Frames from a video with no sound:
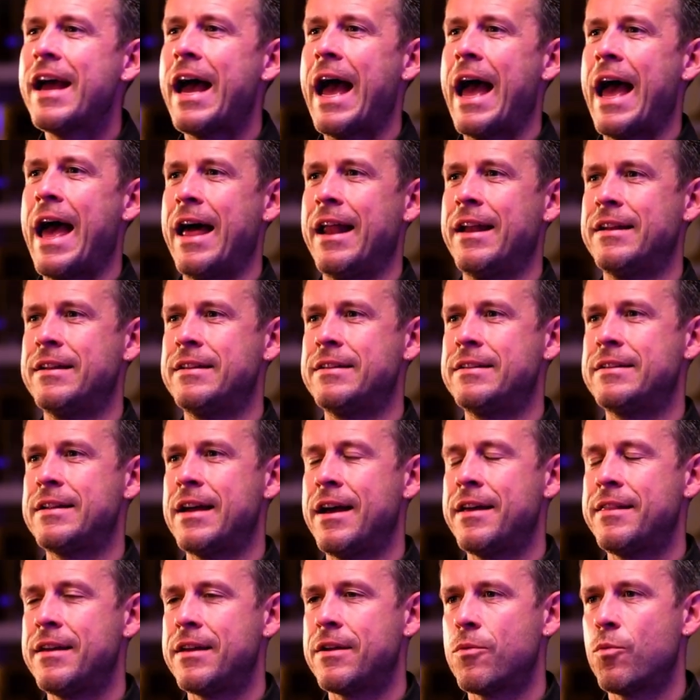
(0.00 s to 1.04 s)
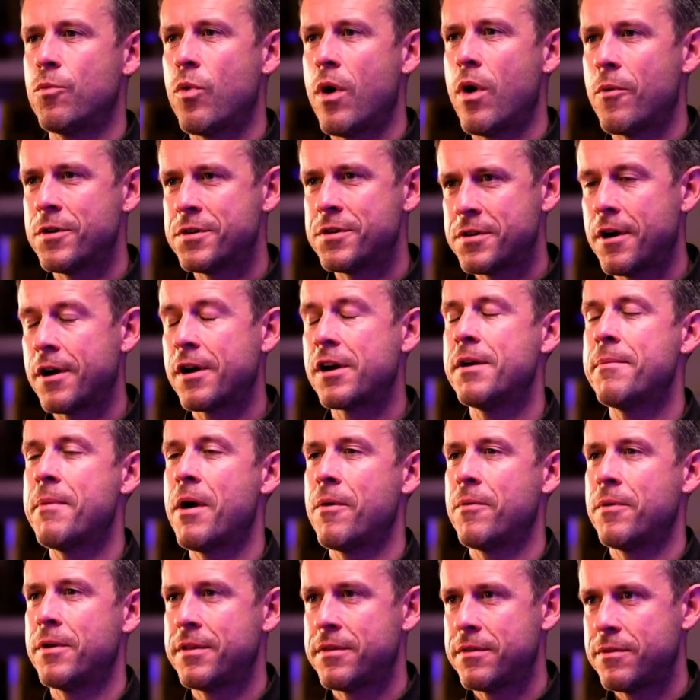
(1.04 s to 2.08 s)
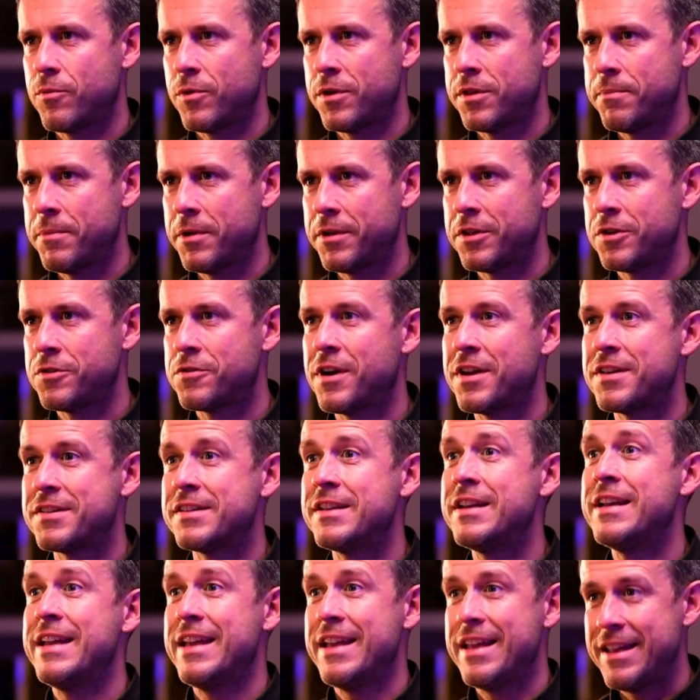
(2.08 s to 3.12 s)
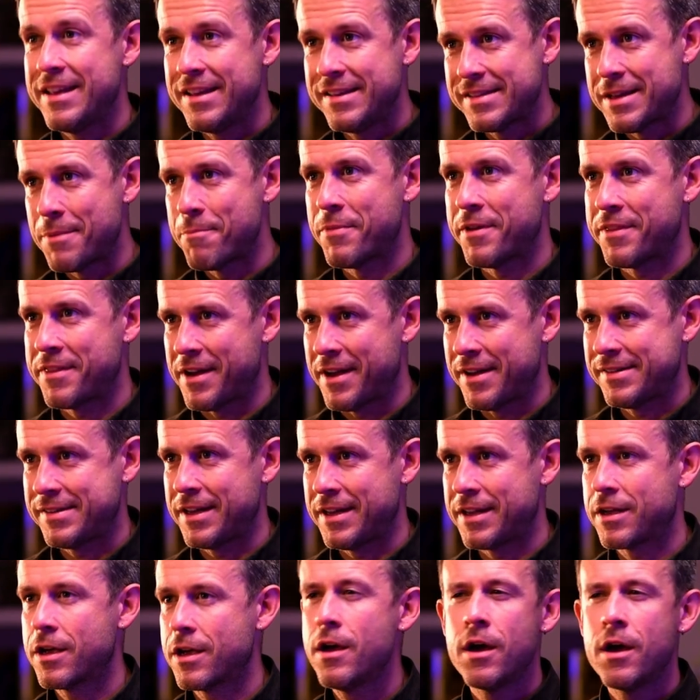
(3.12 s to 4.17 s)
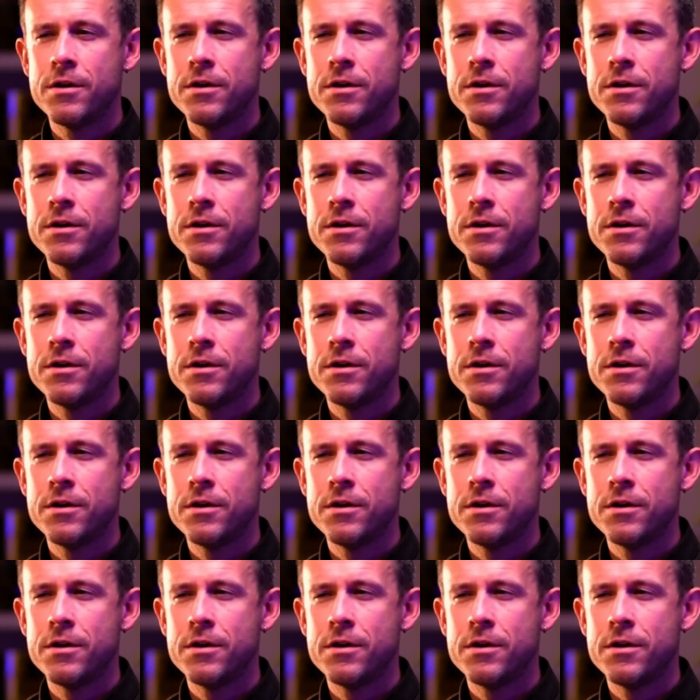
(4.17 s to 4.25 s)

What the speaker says: And I think what we're talking about with building trust is empathizing,